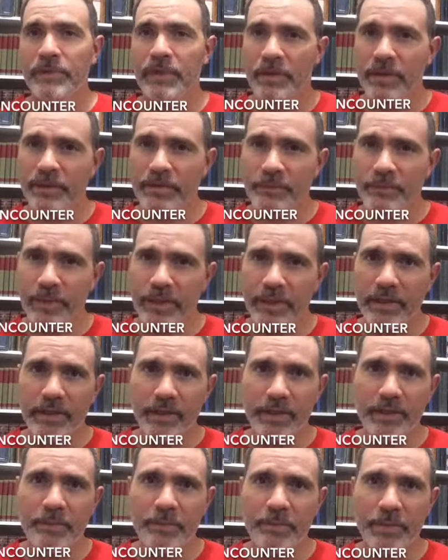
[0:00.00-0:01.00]
let's make a
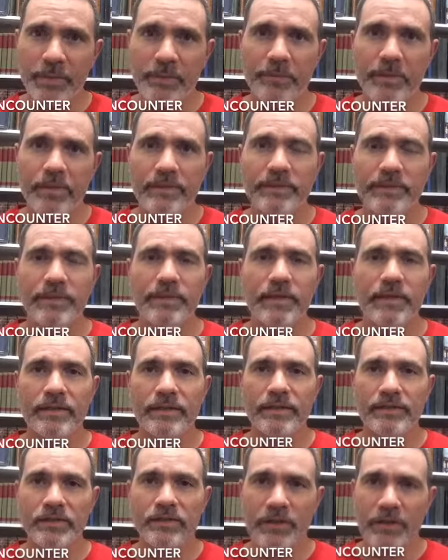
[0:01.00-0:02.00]
commitment today
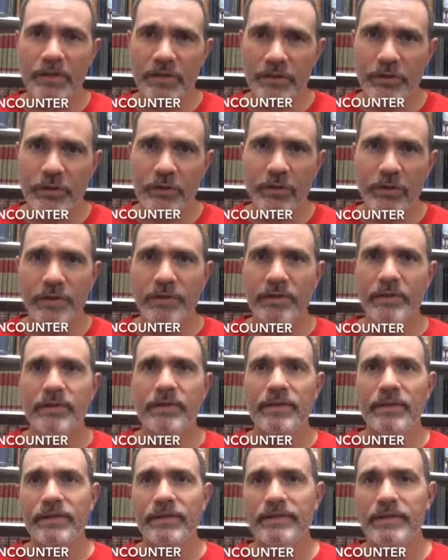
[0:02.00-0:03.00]
to start doing the
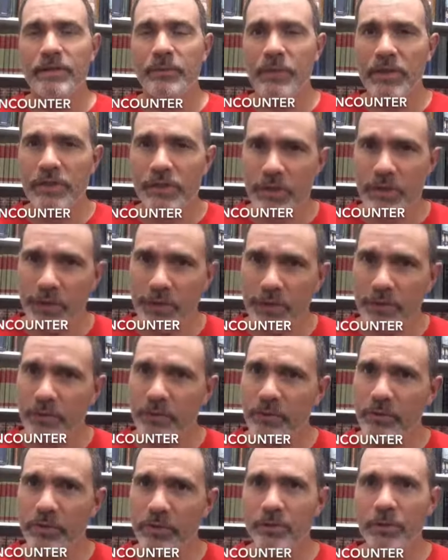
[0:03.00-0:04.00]
things that we know the
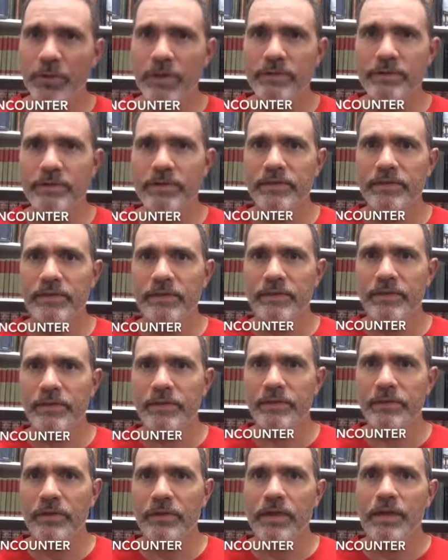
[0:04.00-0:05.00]
Lord wants us to
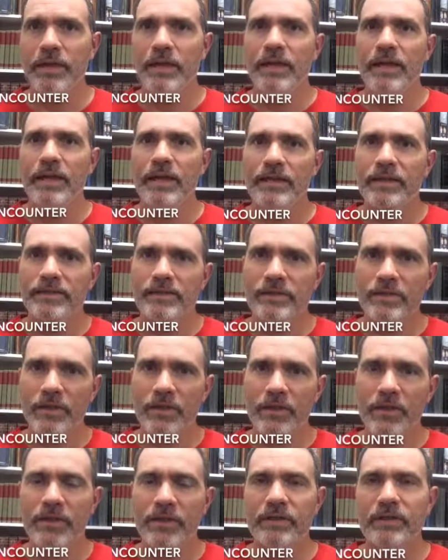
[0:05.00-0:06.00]
do and
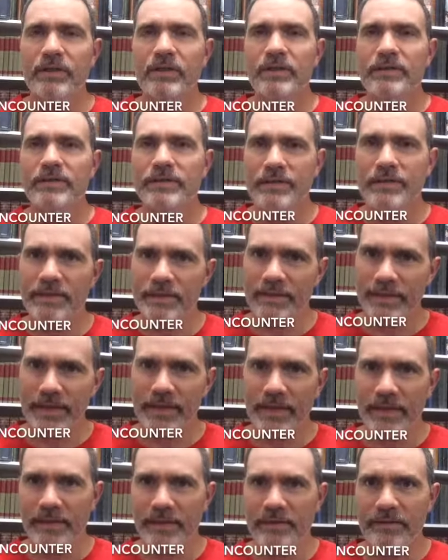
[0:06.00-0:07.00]
start
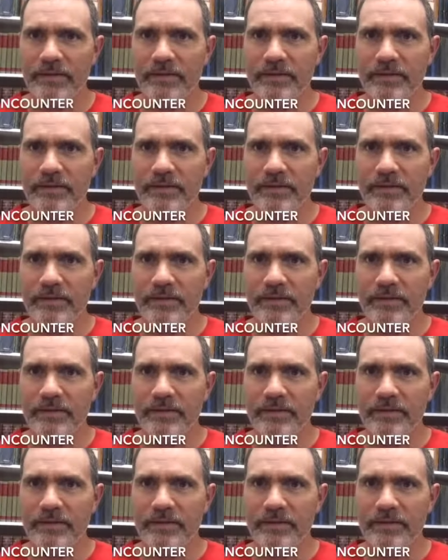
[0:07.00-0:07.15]
today.